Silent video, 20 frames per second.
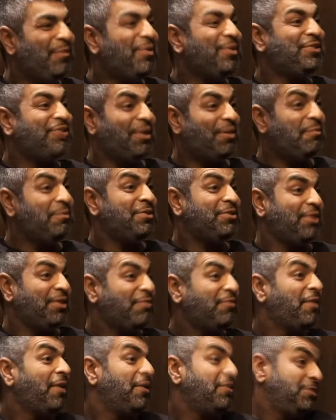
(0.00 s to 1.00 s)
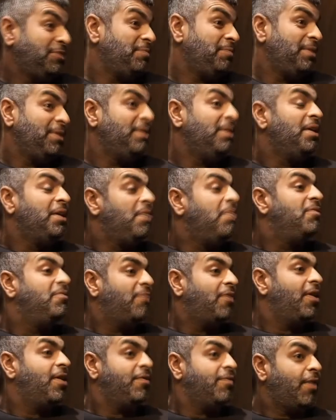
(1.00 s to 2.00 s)
which I found to be
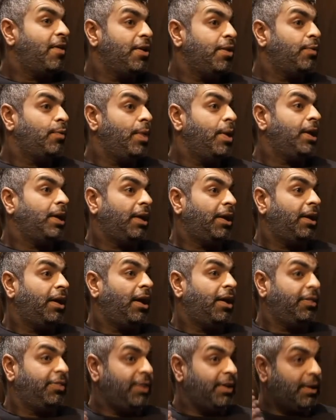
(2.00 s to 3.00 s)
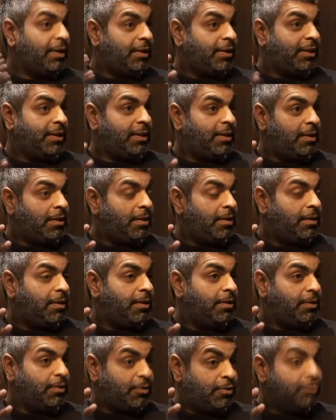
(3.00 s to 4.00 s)
very, very quick. I think
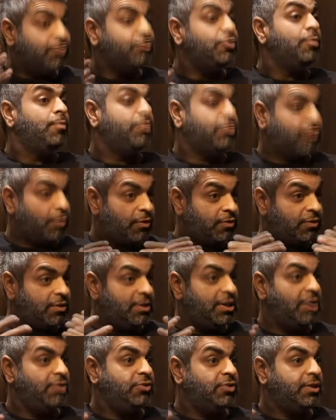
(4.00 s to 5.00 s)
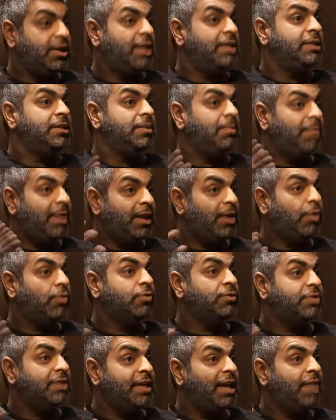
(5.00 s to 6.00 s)
the consumer is constantly educating, but they're
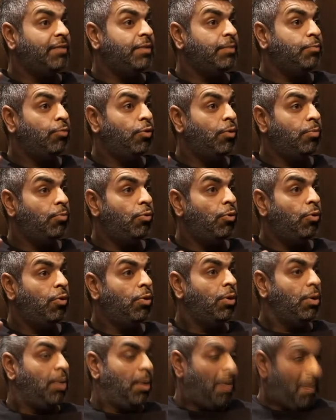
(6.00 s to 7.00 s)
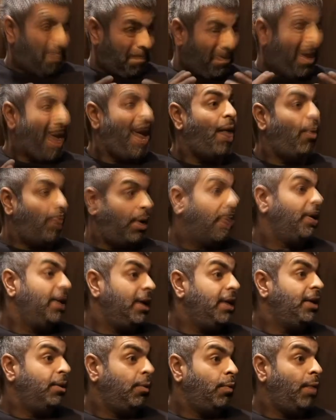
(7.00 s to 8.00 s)
constantly having more and more power
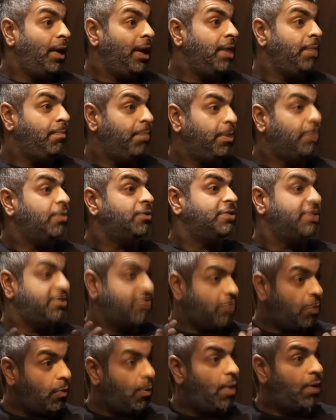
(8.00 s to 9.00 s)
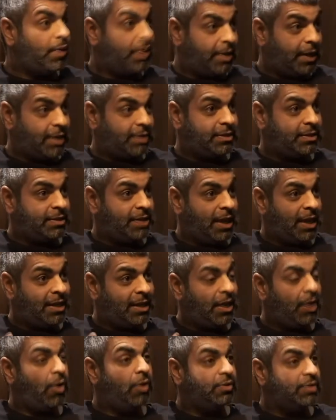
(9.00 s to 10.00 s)
in a way because they're so well connected
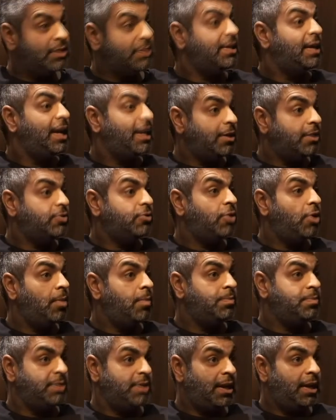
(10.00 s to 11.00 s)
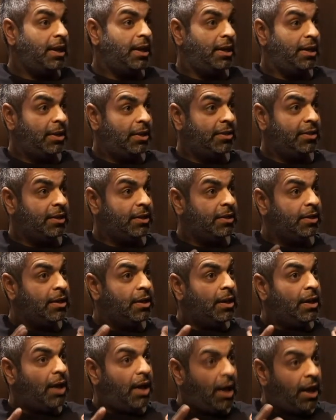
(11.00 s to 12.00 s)
and they are dictating the terms. And I think
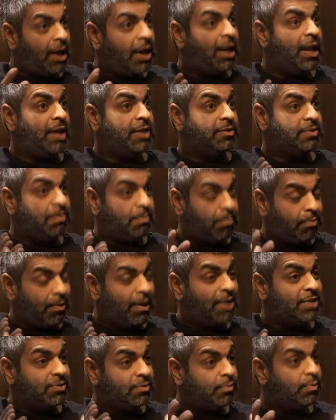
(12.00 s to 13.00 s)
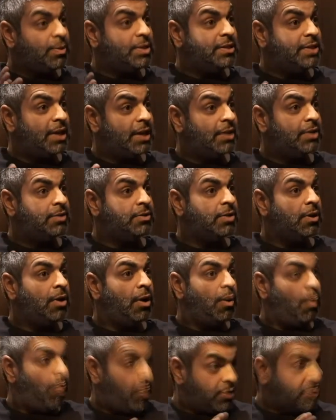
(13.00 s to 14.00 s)
unless brands and retailers
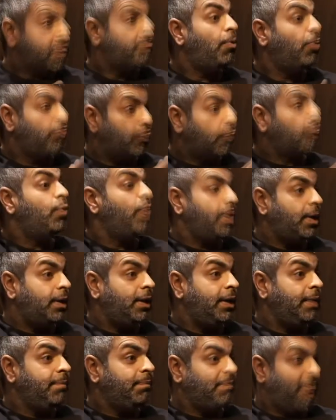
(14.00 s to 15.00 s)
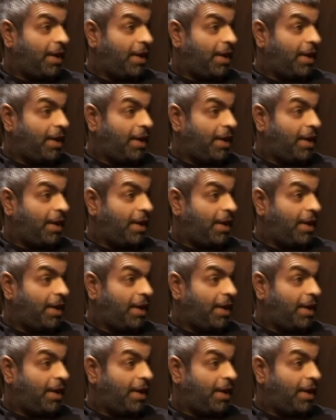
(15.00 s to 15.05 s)
respond quickly